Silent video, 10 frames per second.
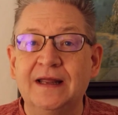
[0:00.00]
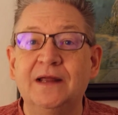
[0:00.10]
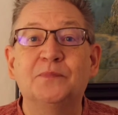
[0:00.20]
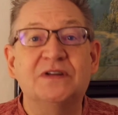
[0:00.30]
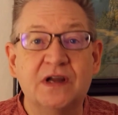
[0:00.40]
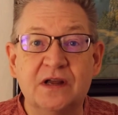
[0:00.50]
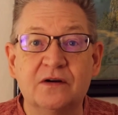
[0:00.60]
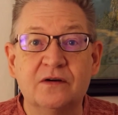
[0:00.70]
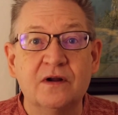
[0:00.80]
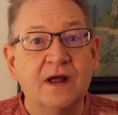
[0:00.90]
In
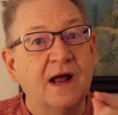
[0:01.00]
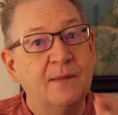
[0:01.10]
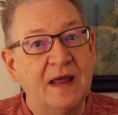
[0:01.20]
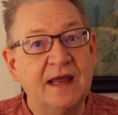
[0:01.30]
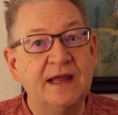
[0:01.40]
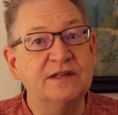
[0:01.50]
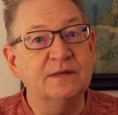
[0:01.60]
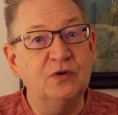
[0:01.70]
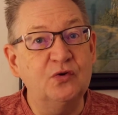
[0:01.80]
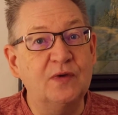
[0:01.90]
particular, I'm hanging
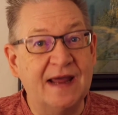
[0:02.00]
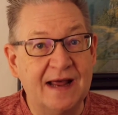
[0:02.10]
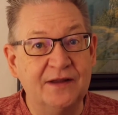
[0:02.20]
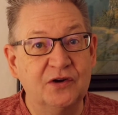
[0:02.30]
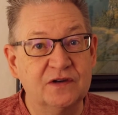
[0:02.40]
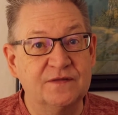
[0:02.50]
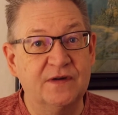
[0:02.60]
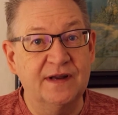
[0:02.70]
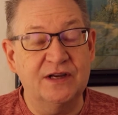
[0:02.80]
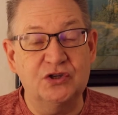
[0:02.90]
some new calendars
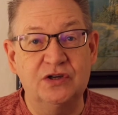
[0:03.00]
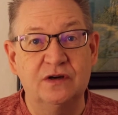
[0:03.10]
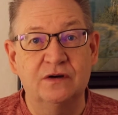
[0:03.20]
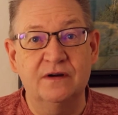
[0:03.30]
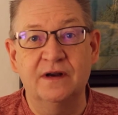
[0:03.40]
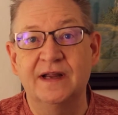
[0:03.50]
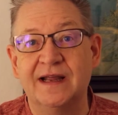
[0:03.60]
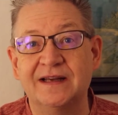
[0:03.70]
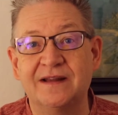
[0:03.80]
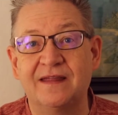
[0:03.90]
for next year, and I
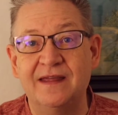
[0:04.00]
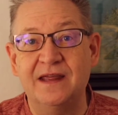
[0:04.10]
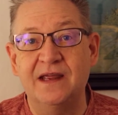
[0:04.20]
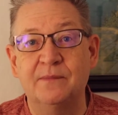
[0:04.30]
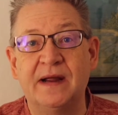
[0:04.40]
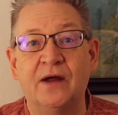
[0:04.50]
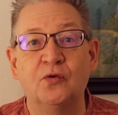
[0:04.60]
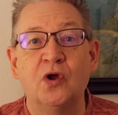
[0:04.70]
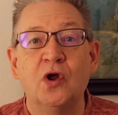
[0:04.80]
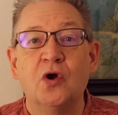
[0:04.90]
got to thinking about